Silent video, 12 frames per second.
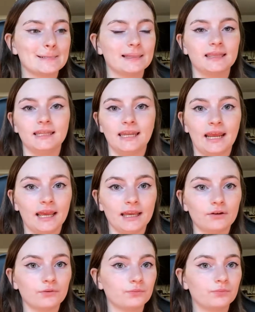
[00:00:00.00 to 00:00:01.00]
the
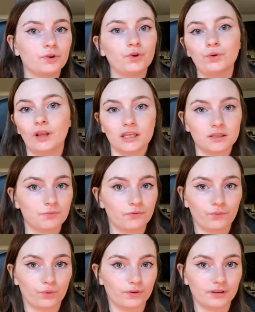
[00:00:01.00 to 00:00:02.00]
day 2 days
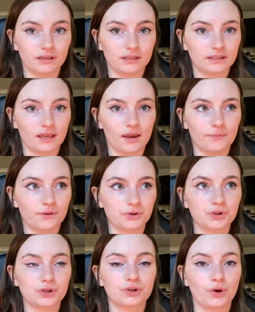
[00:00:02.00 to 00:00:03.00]
before the exam.
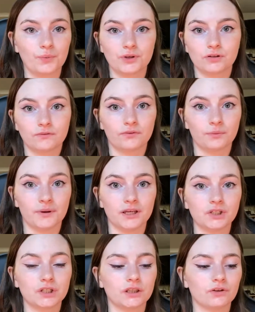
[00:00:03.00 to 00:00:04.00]
There's just so much
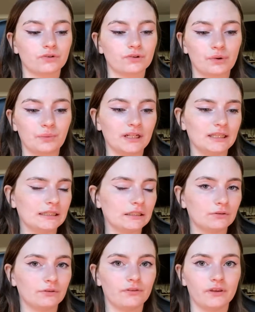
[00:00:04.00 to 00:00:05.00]
information. There's so many
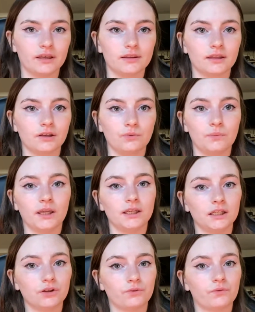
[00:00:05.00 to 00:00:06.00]
little things that you may
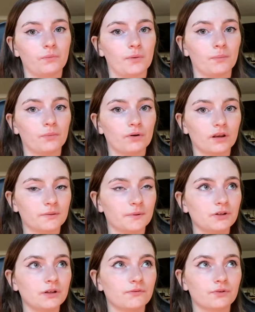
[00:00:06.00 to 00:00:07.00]
need to remember,
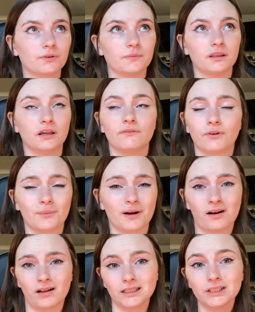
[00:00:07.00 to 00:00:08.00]
especially for something like
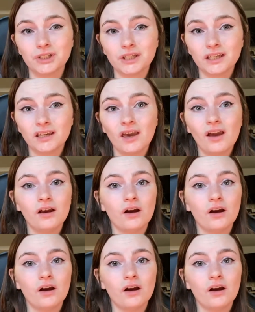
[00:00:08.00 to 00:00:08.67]
pharmacology